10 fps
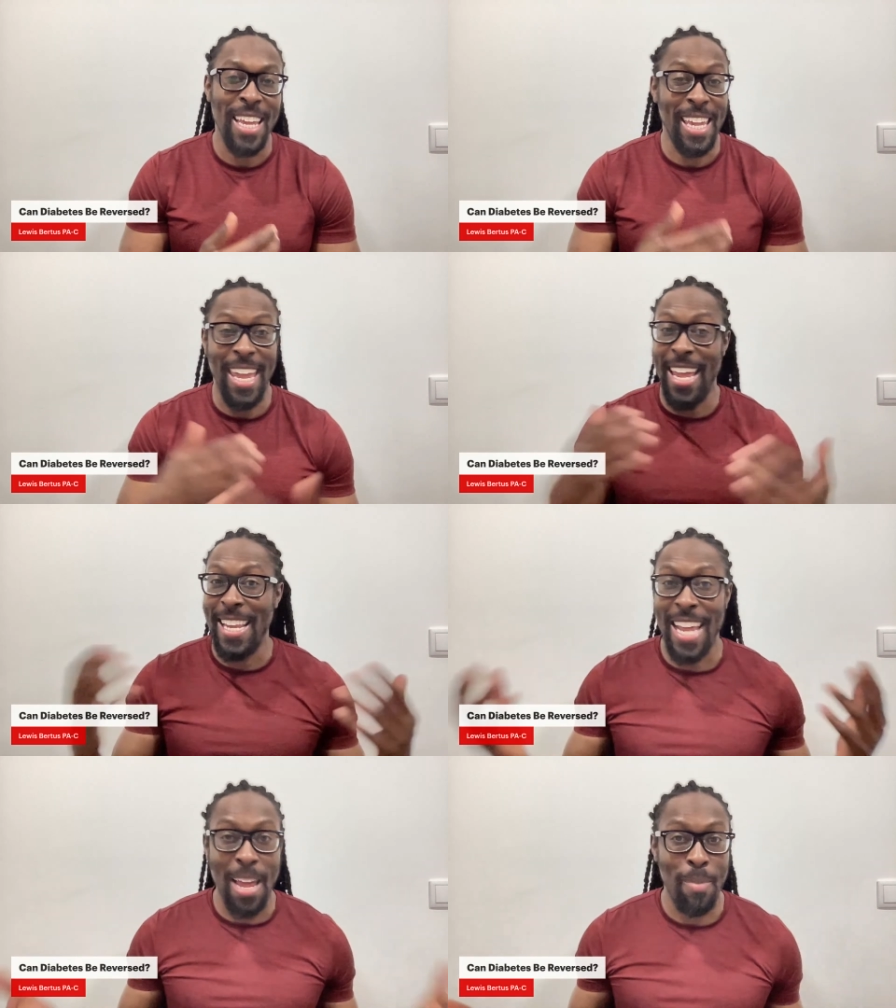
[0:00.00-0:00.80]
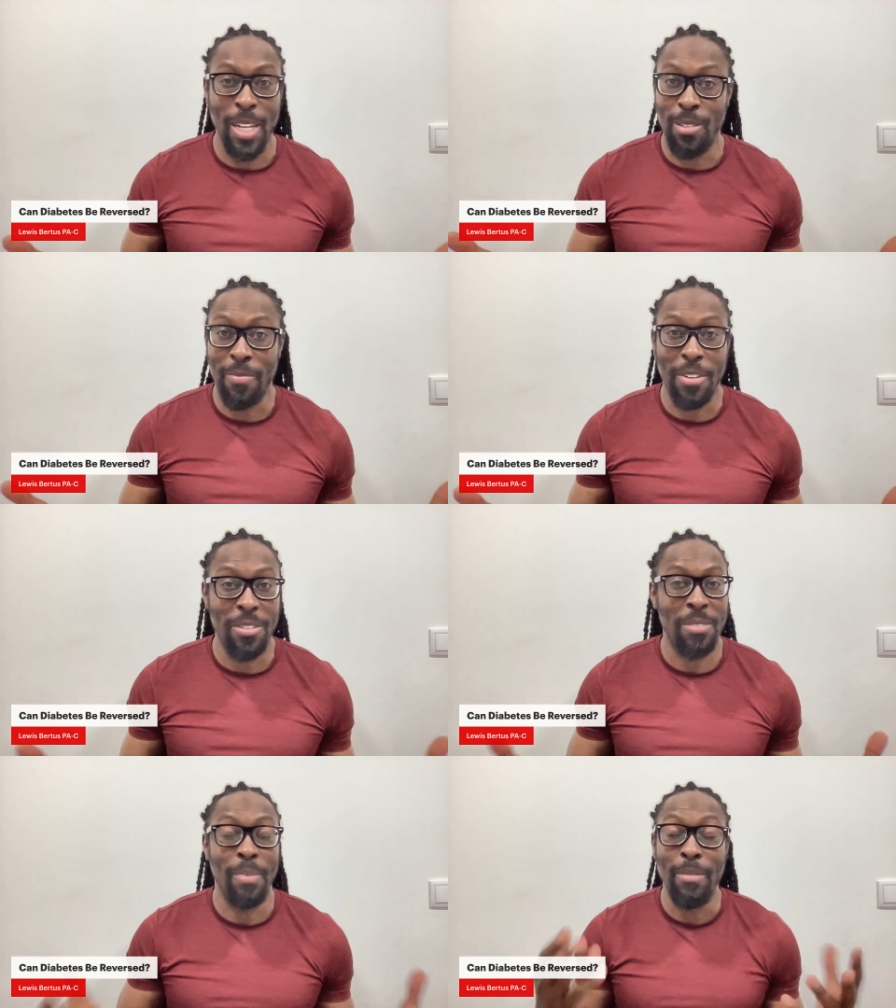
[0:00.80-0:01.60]
Can diabetes
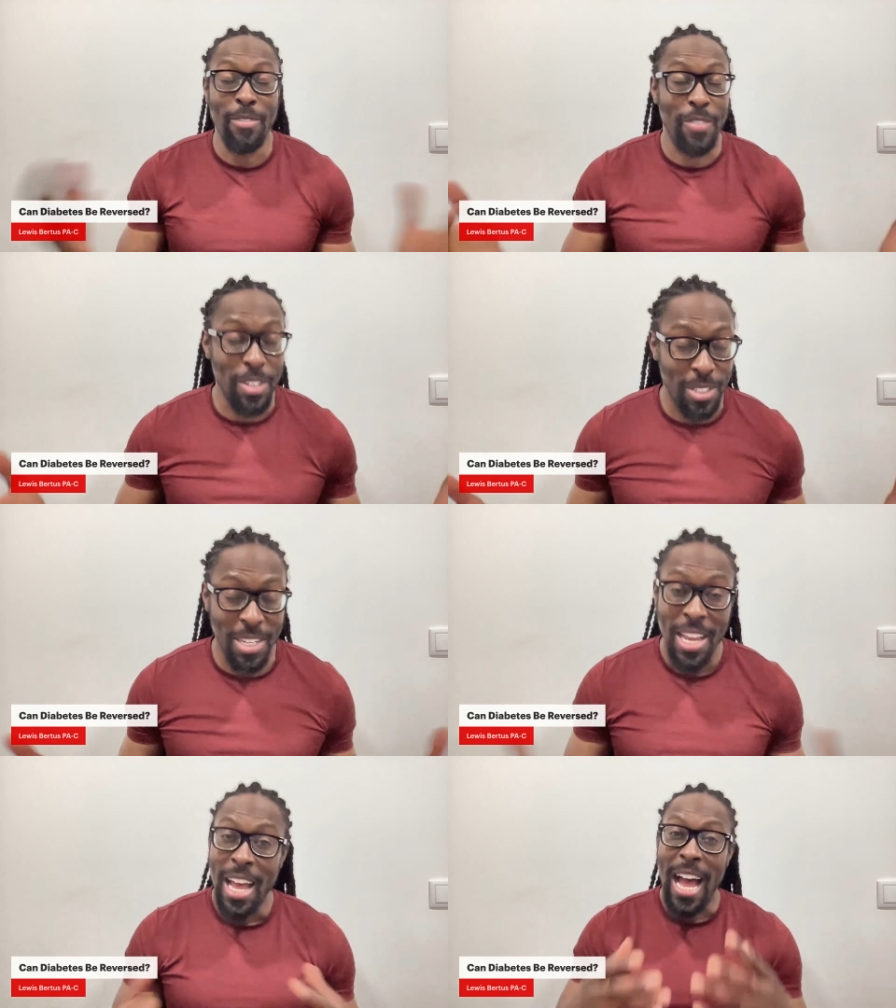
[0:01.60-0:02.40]
be reversed?